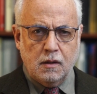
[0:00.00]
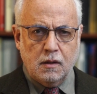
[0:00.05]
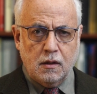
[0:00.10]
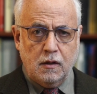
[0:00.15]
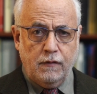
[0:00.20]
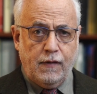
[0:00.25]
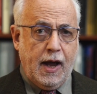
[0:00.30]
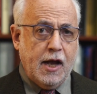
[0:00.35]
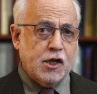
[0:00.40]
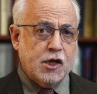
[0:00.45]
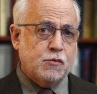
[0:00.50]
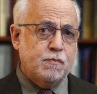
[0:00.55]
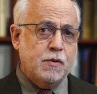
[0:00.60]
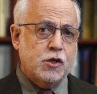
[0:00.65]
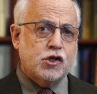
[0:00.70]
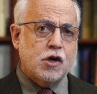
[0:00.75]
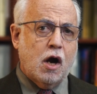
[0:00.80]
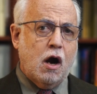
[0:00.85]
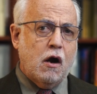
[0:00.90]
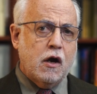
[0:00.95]
The vast
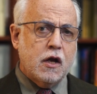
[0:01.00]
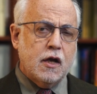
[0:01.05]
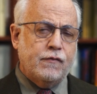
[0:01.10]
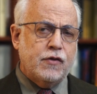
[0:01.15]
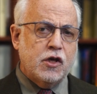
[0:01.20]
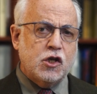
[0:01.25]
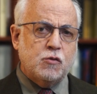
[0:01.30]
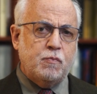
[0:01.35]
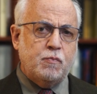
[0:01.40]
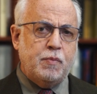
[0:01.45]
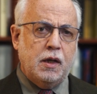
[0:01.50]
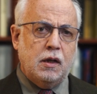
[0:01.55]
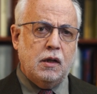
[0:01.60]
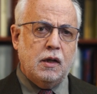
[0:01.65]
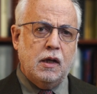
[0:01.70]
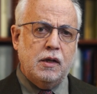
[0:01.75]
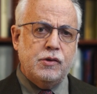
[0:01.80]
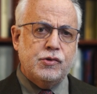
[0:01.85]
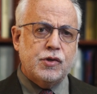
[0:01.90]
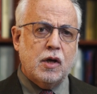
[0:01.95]
majority of these
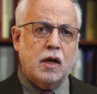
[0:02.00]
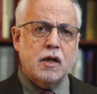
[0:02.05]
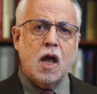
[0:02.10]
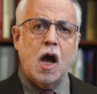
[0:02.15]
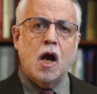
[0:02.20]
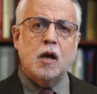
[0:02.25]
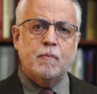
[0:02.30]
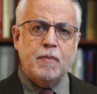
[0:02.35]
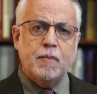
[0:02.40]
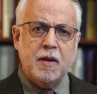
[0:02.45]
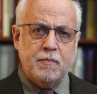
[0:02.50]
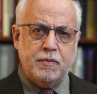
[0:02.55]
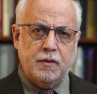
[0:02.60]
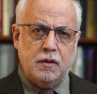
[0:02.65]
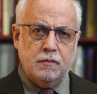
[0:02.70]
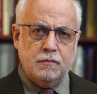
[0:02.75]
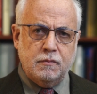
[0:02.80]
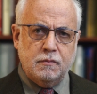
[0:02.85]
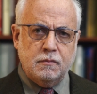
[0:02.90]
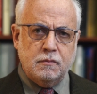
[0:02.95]
billions are young
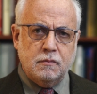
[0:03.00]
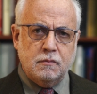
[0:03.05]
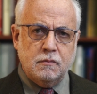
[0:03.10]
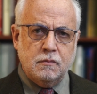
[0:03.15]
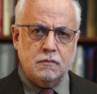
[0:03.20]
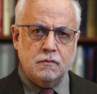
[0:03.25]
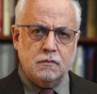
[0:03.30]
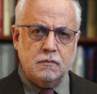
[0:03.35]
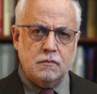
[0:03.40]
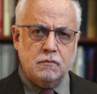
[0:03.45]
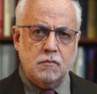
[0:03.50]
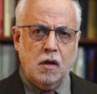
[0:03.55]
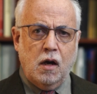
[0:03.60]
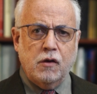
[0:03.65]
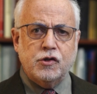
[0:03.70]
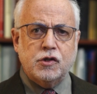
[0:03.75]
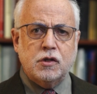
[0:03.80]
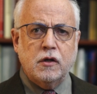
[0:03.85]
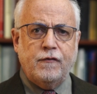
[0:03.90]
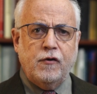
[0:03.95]
people,
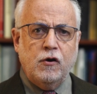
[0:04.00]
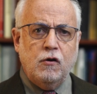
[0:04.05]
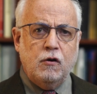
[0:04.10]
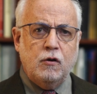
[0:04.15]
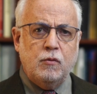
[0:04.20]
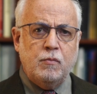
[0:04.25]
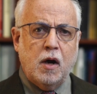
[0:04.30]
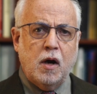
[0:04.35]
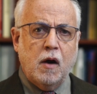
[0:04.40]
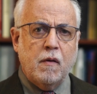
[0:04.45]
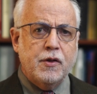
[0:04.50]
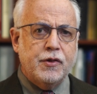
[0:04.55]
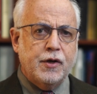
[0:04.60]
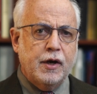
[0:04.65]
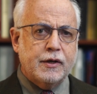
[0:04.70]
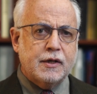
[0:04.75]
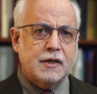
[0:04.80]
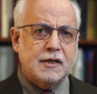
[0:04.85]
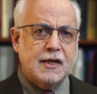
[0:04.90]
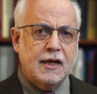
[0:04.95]
most of whom are in
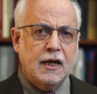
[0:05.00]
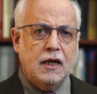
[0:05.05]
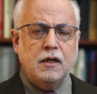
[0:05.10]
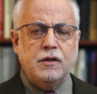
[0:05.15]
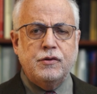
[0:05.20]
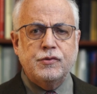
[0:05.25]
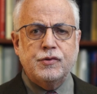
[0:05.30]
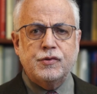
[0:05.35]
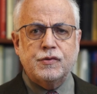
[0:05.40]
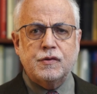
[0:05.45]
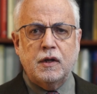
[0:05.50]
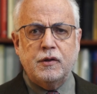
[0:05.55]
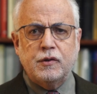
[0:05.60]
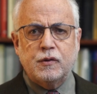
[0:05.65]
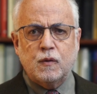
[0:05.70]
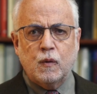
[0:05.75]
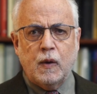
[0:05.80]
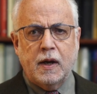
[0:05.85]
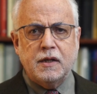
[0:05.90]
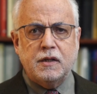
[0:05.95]
their teens
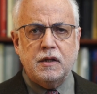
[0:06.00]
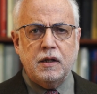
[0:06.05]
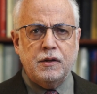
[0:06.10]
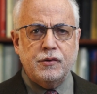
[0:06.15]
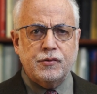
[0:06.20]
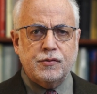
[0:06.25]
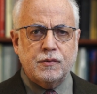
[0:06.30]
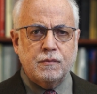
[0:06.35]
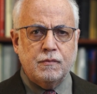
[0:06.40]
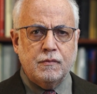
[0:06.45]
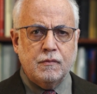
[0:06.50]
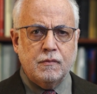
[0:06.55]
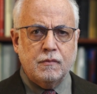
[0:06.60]
and twenties.